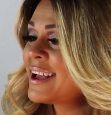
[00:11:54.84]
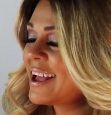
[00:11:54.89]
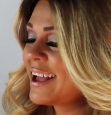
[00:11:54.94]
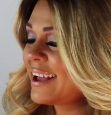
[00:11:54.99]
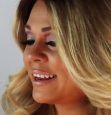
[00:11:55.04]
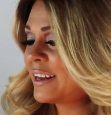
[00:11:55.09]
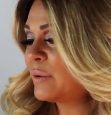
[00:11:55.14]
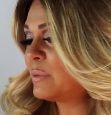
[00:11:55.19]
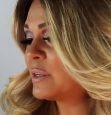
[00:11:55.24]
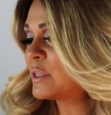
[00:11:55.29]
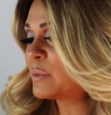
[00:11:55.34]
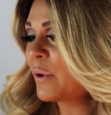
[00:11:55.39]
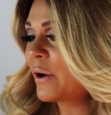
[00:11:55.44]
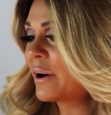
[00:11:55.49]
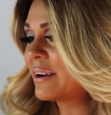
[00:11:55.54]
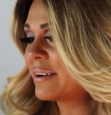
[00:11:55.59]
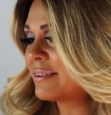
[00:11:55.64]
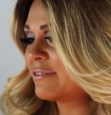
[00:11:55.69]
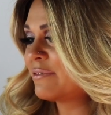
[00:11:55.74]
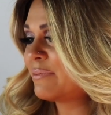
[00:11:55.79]
and he was
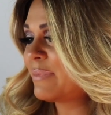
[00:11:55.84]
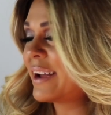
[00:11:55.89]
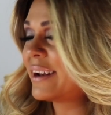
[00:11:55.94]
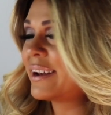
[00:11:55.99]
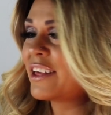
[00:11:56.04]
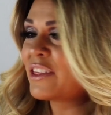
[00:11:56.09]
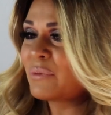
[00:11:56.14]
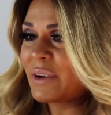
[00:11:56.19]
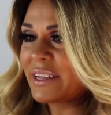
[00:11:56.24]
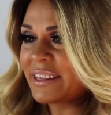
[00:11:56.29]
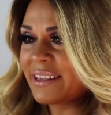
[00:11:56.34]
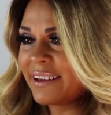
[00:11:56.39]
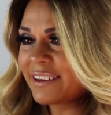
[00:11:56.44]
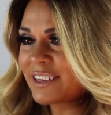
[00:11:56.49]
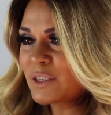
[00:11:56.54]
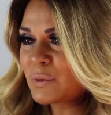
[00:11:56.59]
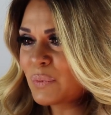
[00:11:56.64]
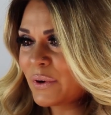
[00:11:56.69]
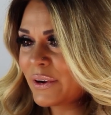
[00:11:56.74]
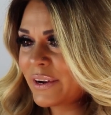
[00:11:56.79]
part of my La Dueña
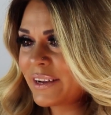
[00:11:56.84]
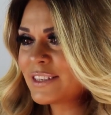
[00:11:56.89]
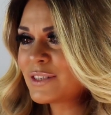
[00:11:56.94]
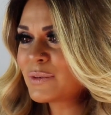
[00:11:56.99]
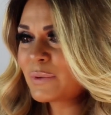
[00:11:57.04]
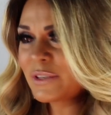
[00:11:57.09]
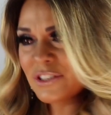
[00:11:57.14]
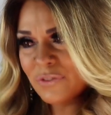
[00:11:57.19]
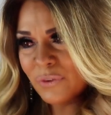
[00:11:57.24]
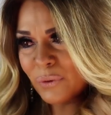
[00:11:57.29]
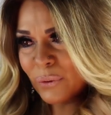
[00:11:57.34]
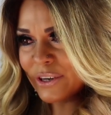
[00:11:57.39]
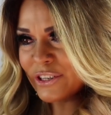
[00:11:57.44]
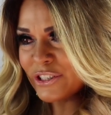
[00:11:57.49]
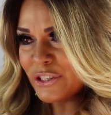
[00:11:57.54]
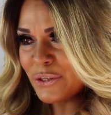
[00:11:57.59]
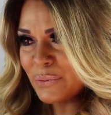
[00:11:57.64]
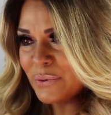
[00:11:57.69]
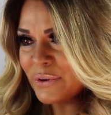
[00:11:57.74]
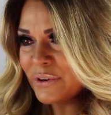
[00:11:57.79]
experience, which of
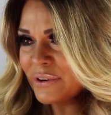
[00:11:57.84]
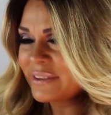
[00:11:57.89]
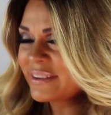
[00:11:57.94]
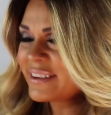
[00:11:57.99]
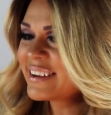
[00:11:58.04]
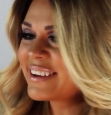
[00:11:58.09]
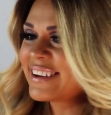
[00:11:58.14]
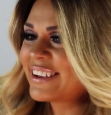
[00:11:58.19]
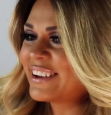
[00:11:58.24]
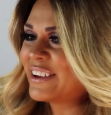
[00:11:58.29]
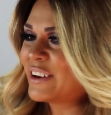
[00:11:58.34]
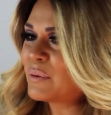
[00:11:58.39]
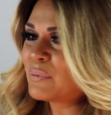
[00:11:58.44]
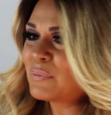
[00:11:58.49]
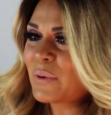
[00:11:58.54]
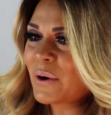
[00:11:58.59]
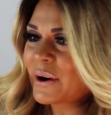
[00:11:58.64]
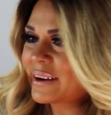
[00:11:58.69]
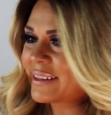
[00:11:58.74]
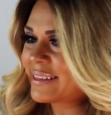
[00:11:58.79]
course you were,
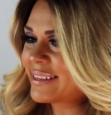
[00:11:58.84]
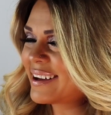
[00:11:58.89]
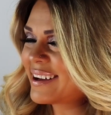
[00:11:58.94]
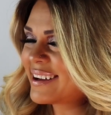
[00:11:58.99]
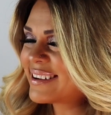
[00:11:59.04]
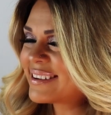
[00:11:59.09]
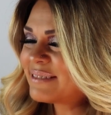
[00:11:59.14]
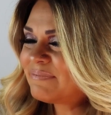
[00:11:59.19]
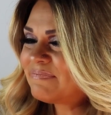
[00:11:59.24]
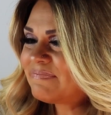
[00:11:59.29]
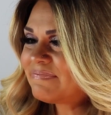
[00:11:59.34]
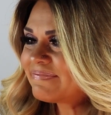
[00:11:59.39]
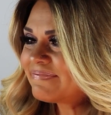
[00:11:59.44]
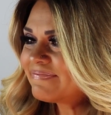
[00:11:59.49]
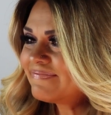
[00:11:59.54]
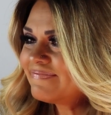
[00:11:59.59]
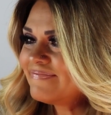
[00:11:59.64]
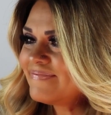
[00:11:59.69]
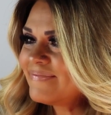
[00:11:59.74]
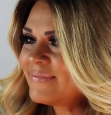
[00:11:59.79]
part of that.
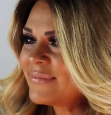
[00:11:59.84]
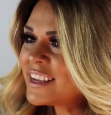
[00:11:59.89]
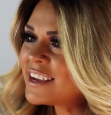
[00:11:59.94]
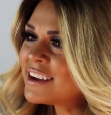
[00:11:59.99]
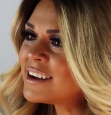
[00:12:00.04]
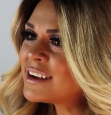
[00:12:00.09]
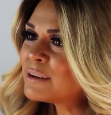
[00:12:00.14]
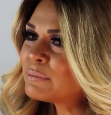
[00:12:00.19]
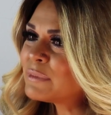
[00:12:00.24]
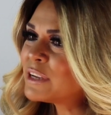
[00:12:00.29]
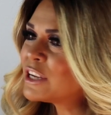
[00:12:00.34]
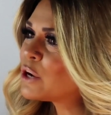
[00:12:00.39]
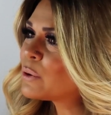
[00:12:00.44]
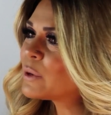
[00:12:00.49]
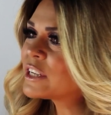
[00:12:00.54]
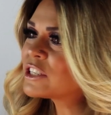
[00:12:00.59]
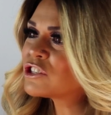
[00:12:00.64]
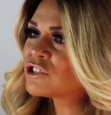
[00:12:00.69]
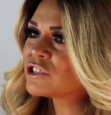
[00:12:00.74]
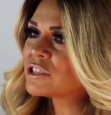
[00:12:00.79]

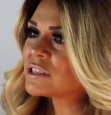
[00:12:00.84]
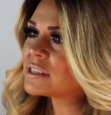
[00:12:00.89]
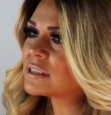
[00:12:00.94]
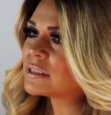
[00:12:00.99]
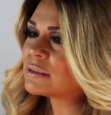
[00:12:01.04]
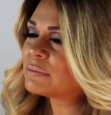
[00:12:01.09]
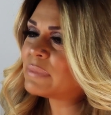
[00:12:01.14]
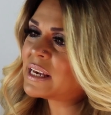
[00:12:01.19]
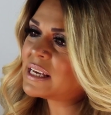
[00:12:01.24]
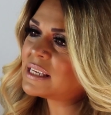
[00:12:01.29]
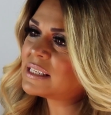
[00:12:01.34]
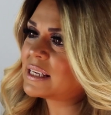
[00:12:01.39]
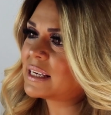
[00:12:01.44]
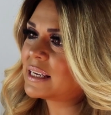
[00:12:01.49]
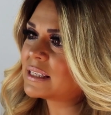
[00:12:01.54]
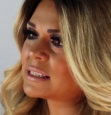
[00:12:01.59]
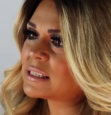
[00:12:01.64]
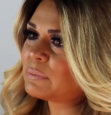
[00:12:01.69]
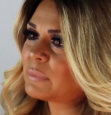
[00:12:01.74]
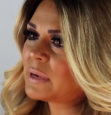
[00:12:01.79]
It's just
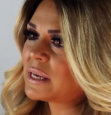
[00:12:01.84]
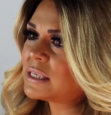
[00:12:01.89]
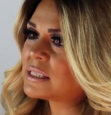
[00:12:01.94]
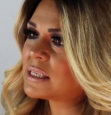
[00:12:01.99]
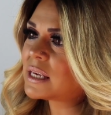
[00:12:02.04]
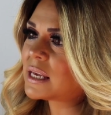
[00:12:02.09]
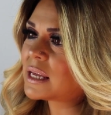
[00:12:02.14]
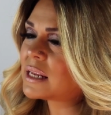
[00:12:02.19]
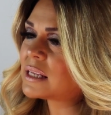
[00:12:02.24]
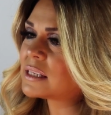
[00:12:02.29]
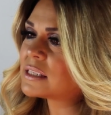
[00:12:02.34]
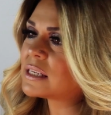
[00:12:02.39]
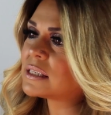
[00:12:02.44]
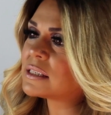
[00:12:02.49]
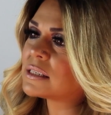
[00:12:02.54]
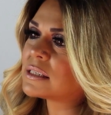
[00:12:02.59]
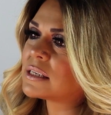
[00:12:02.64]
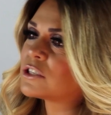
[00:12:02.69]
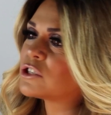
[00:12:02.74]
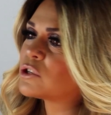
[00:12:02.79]
amazing. It's amazing, and
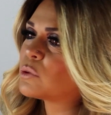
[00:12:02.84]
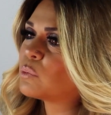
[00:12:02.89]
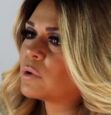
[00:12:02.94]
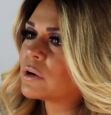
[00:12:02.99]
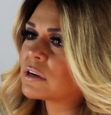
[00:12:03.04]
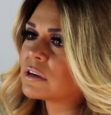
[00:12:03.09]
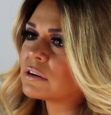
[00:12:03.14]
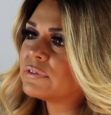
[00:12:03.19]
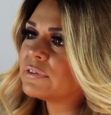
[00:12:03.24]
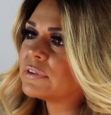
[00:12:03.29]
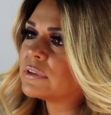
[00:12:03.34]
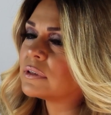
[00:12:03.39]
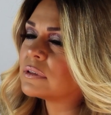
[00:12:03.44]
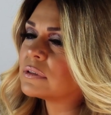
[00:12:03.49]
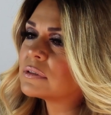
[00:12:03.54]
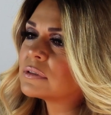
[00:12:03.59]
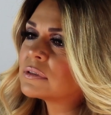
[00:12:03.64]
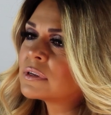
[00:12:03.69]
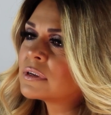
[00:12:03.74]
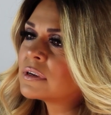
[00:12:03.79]
it's such a
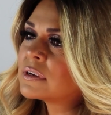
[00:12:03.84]
wonderful